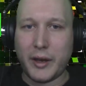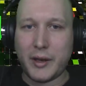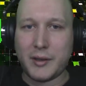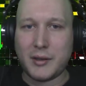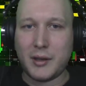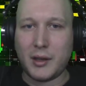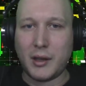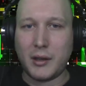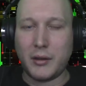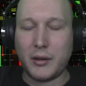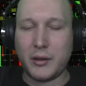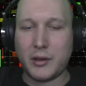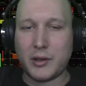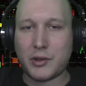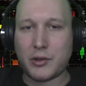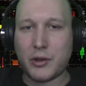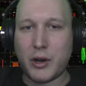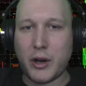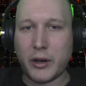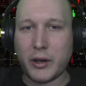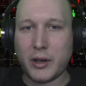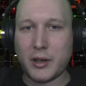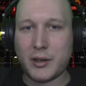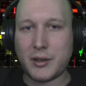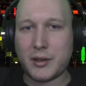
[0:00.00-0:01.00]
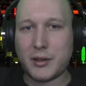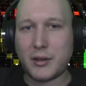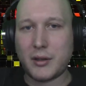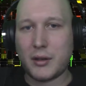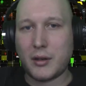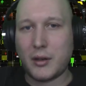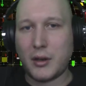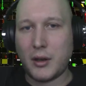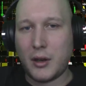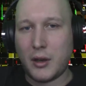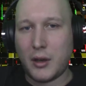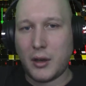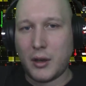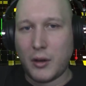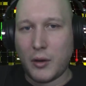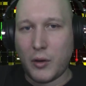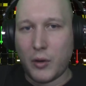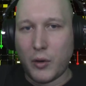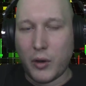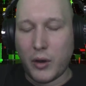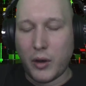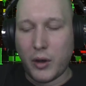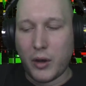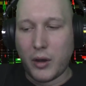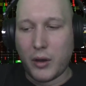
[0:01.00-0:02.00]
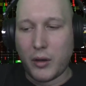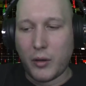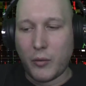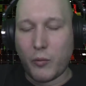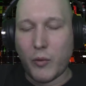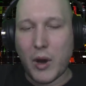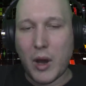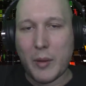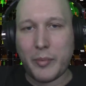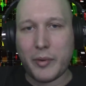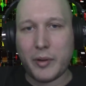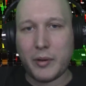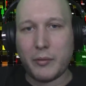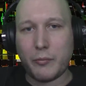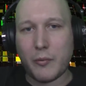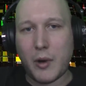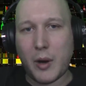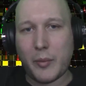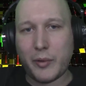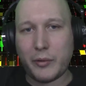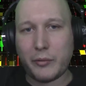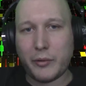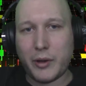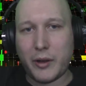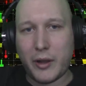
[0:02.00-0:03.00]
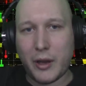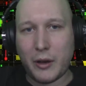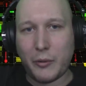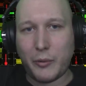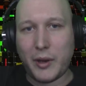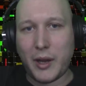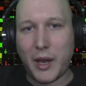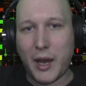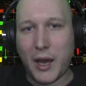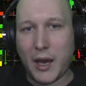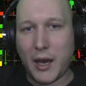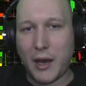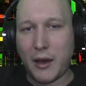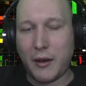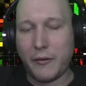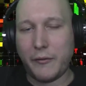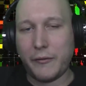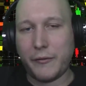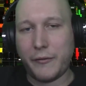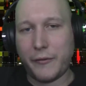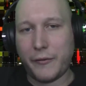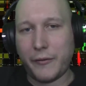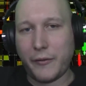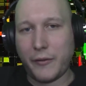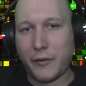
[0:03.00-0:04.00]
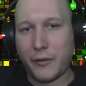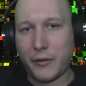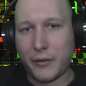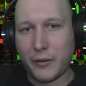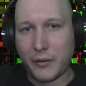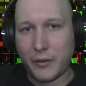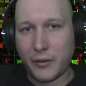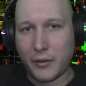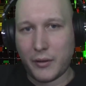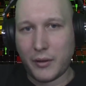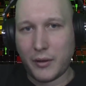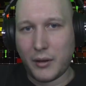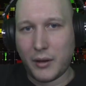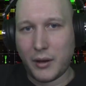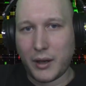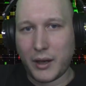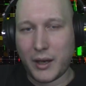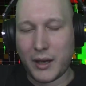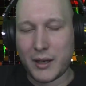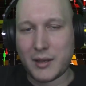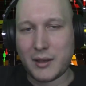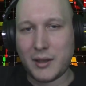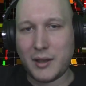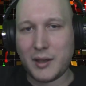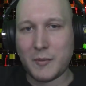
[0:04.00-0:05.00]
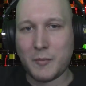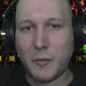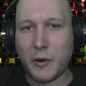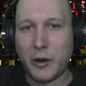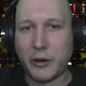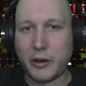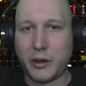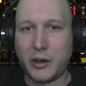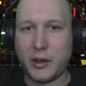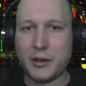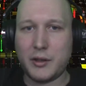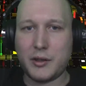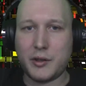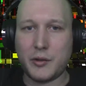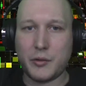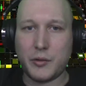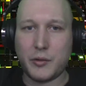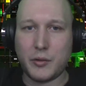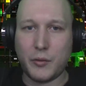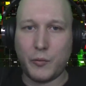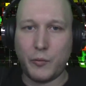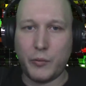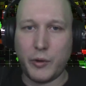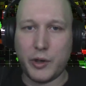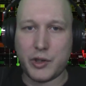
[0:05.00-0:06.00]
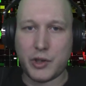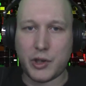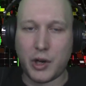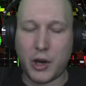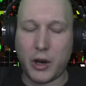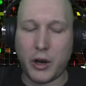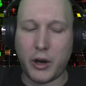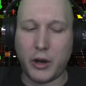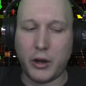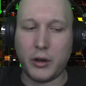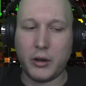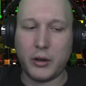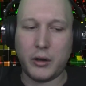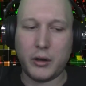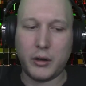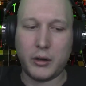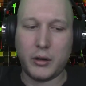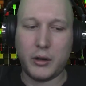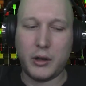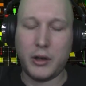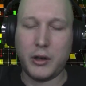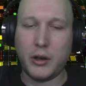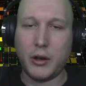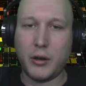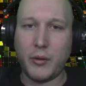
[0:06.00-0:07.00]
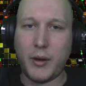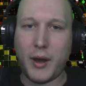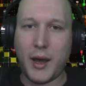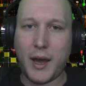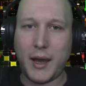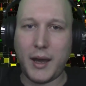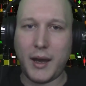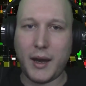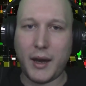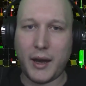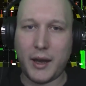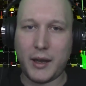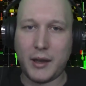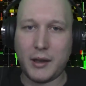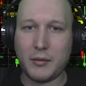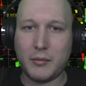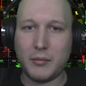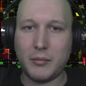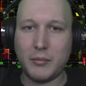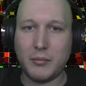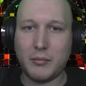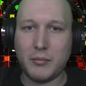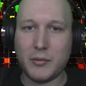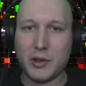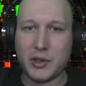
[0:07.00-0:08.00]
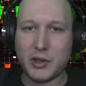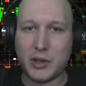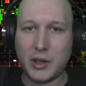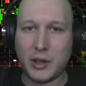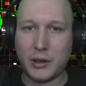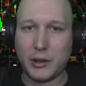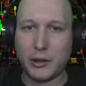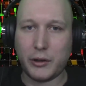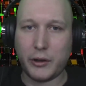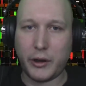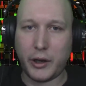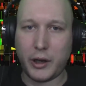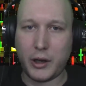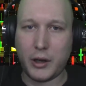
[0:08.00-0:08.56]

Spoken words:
the strongest weaponry that we have against these markets, which are, you know, AI and machine learning.